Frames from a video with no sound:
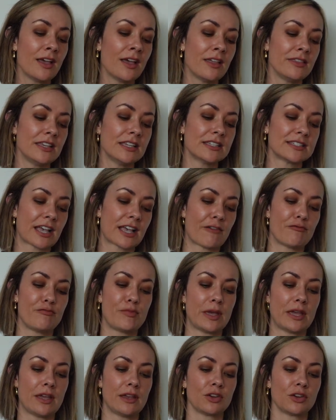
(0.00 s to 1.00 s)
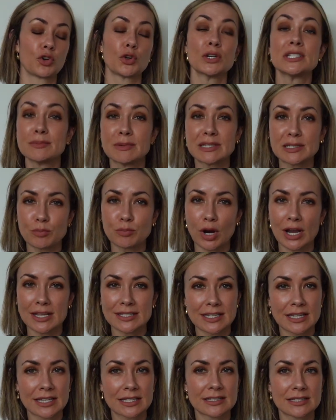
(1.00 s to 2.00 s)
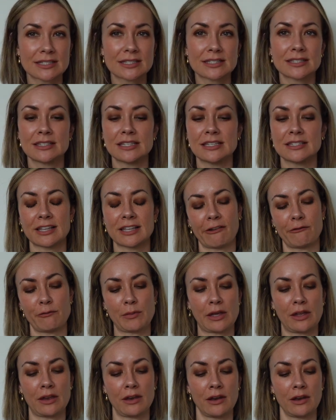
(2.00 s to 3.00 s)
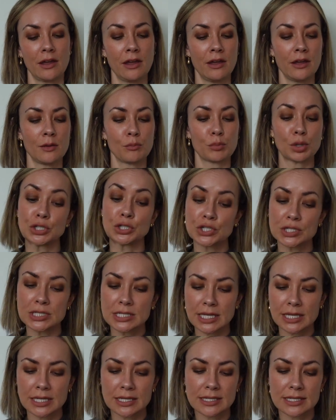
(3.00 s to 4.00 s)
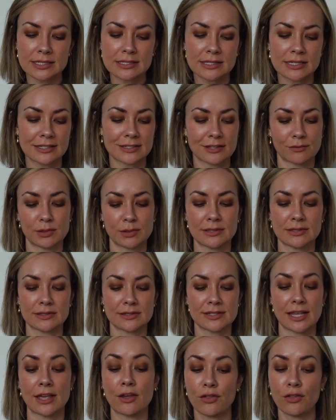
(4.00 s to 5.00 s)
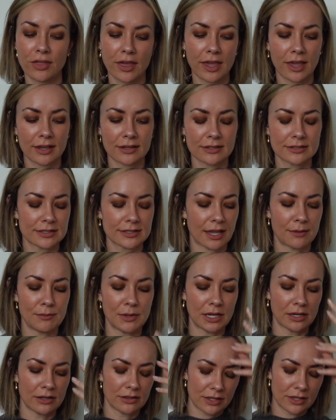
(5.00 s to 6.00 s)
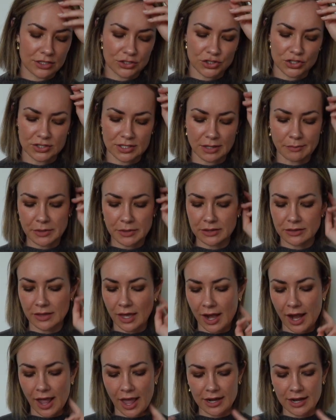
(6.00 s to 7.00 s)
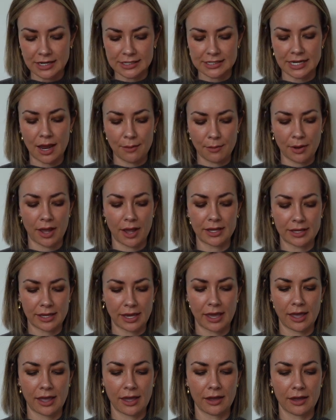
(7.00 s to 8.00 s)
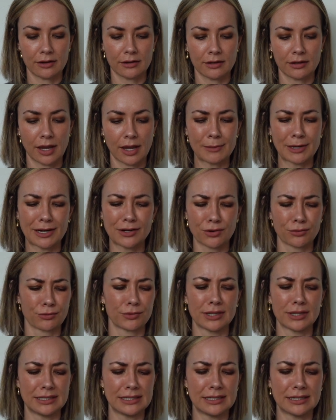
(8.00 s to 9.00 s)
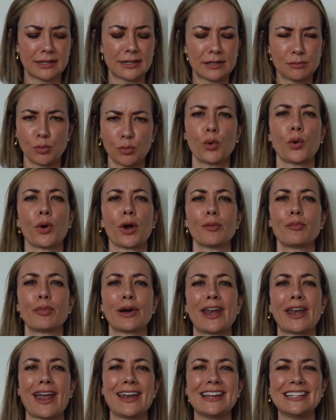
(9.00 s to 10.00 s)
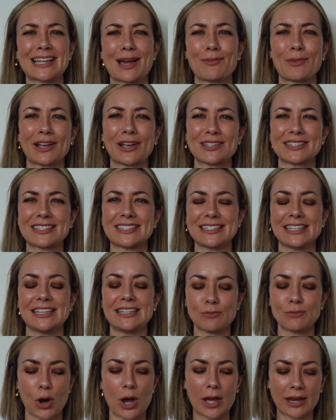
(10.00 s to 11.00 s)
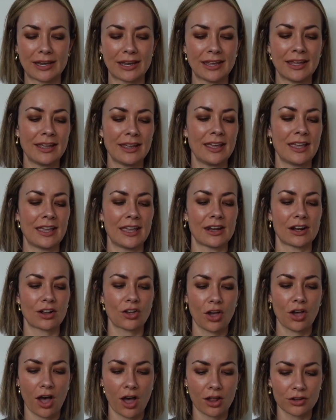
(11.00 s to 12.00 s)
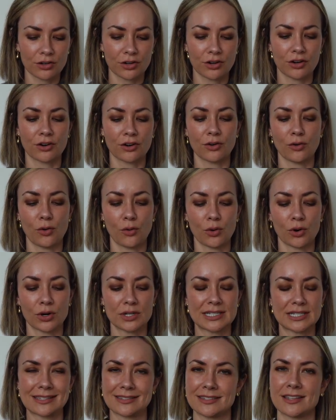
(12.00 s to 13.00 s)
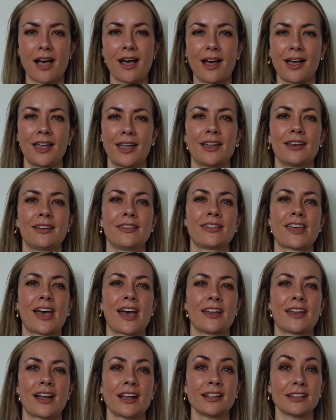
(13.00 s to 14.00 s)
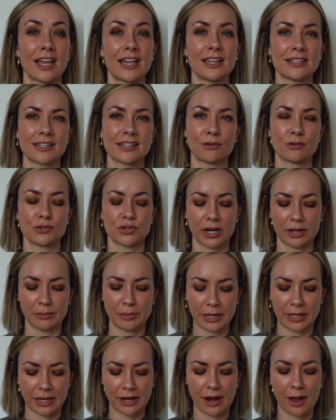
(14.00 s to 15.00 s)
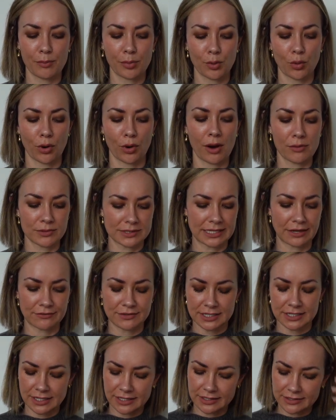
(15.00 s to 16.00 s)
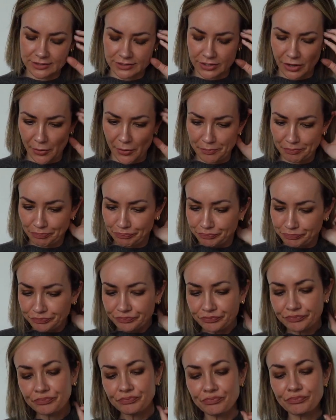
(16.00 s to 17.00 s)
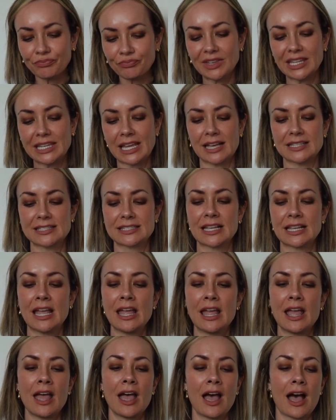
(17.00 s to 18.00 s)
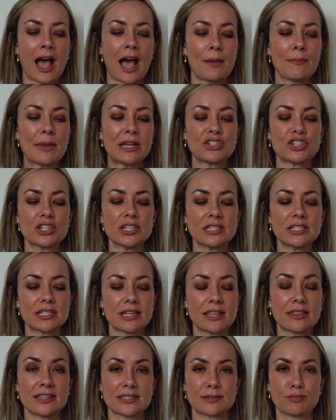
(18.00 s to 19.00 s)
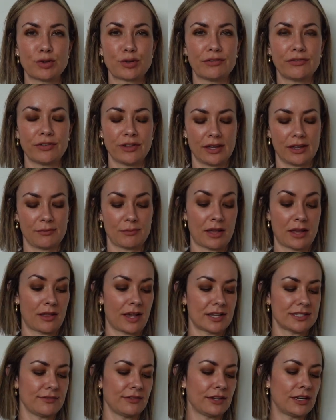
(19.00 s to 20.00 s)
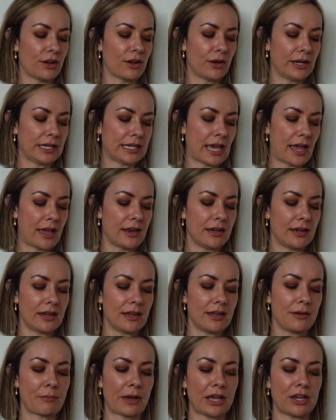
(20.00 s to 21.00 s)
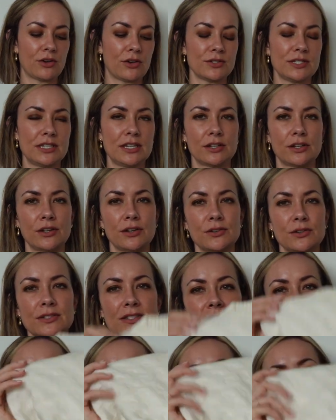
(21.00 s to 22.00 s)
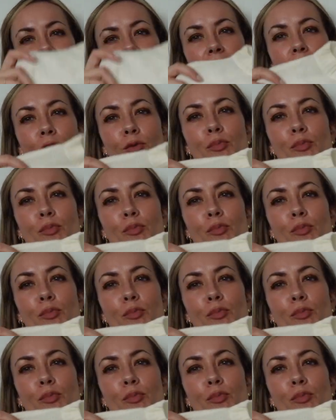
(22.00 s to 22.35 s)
These have been Christmas presents, these have been purchases, these have been sale things. I mean, it's just something that anytime I can, I mean, I don't really need any more, but anytime I could see one in a color or design that I liked, I would try to pick it up or I was gifted it. So yes, I mentioned this briefly in my last video, again, my cozy clothes video,